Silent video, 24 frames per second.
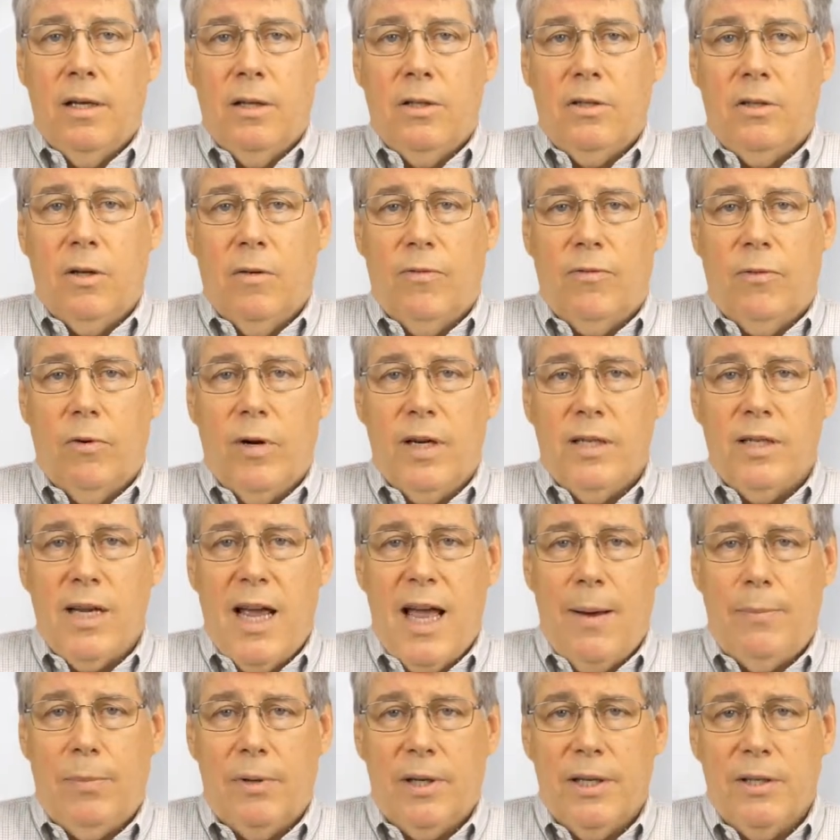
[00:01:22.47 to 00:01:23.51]
So for
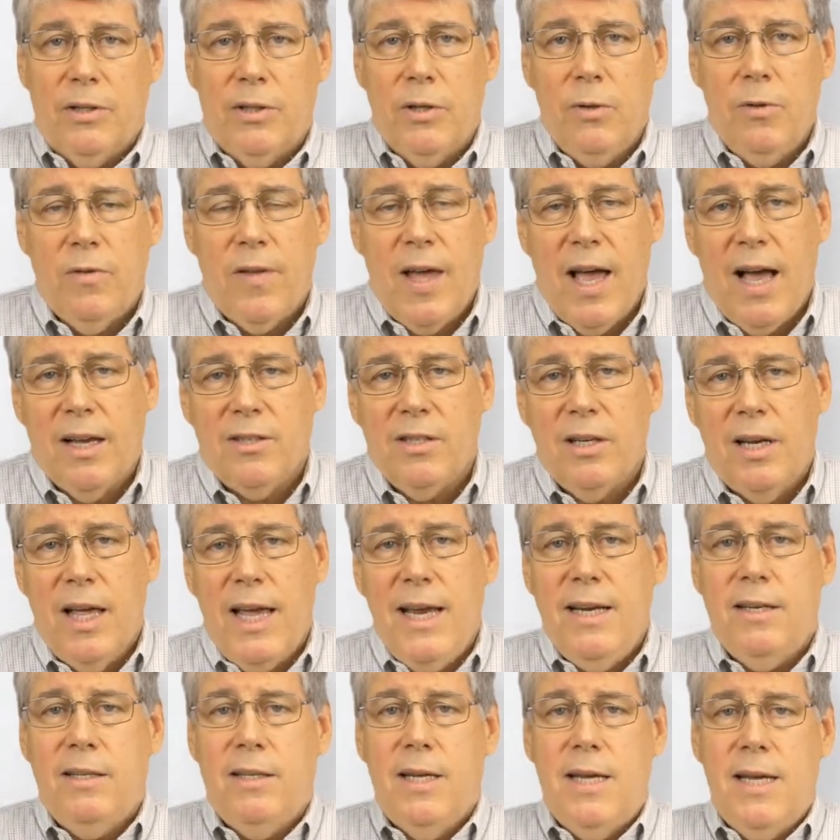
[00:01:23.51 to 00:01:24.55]
example, in
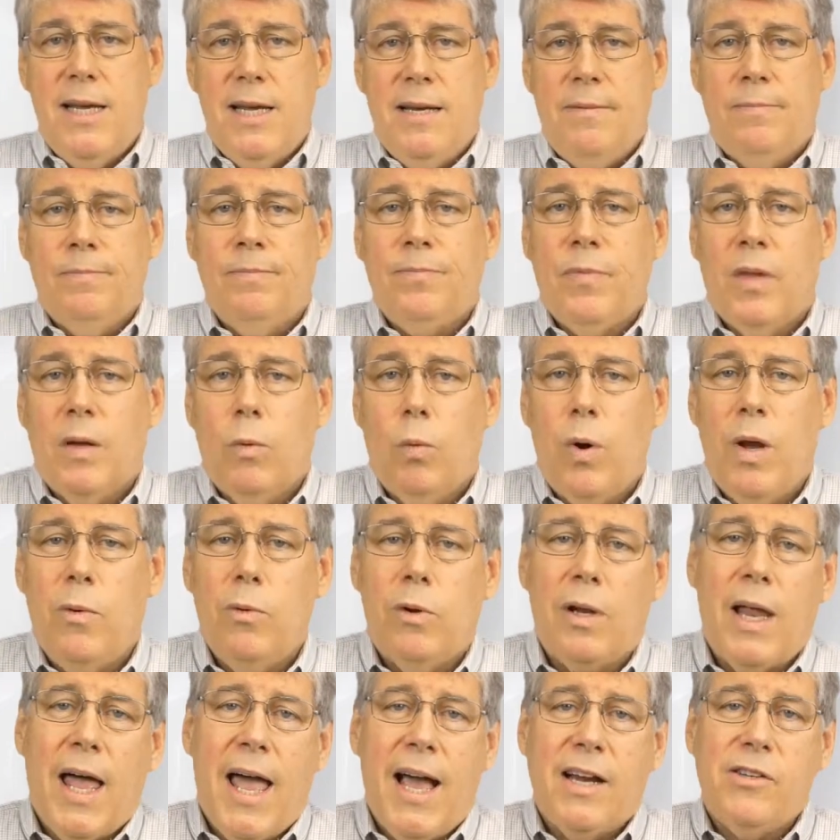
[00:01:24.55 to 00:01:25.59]
2018, we
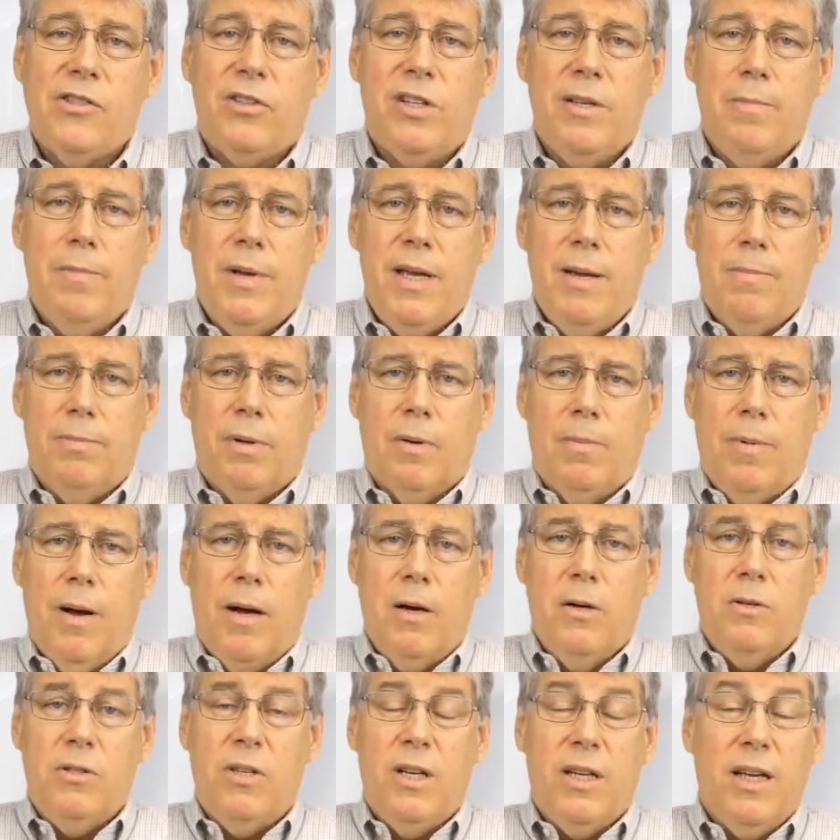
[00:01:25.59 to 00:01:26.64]
will actually be
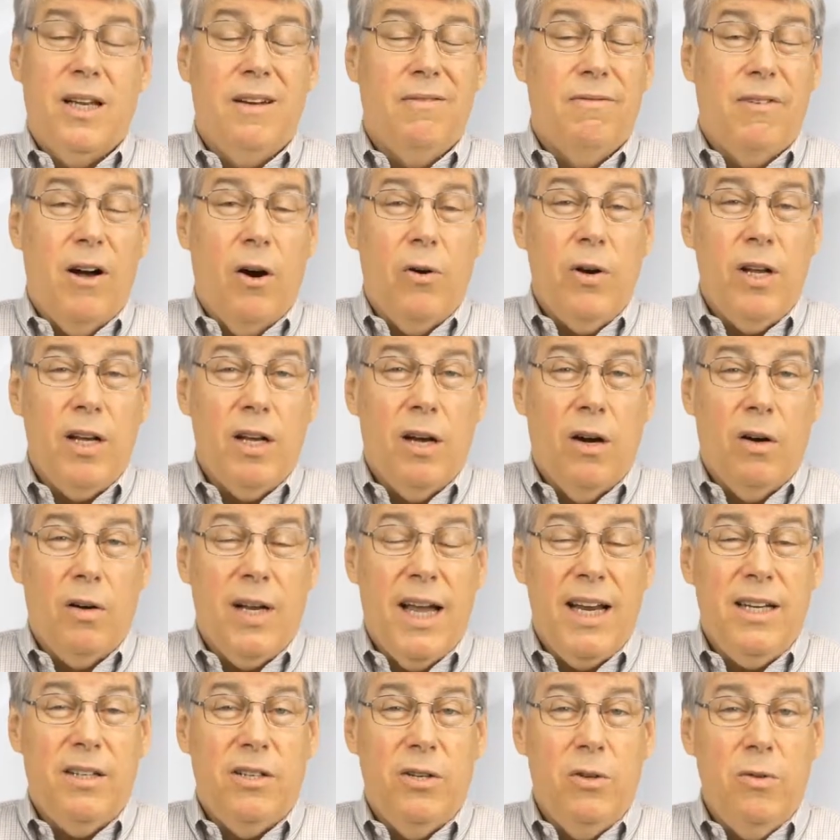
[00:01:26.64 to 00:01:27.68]
proposing and voting on
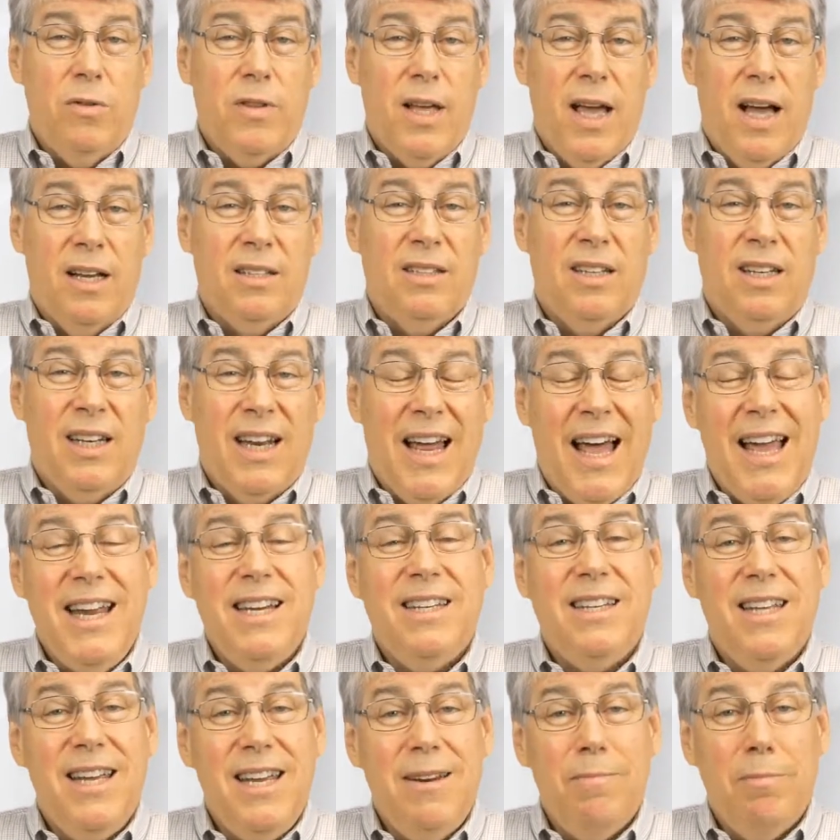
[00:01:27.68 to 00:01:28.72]
a
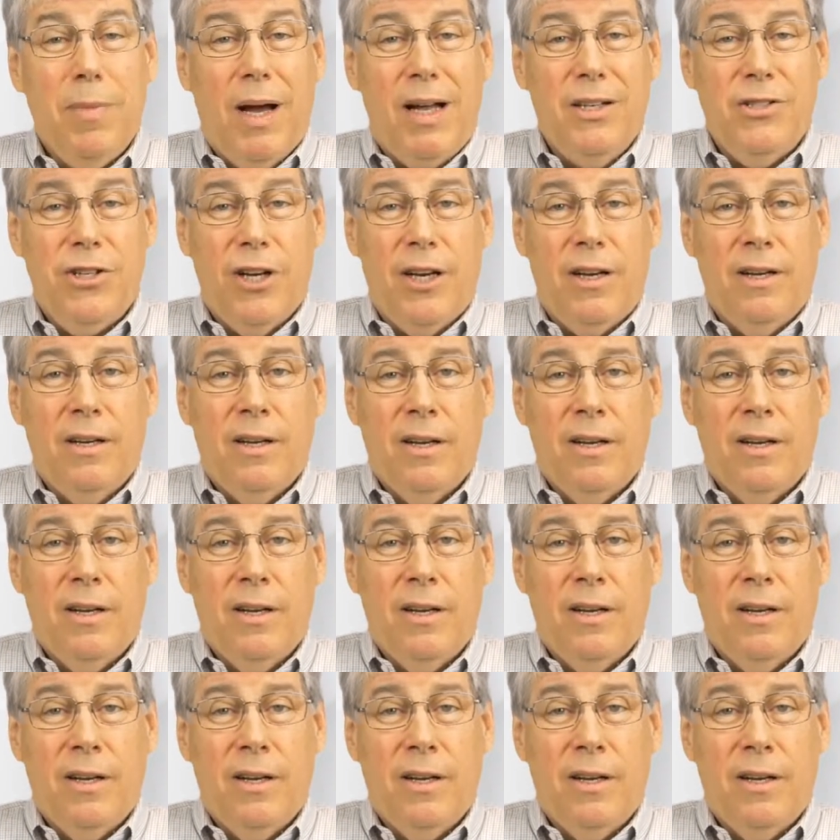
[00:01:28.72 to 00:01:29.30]
2019 budget.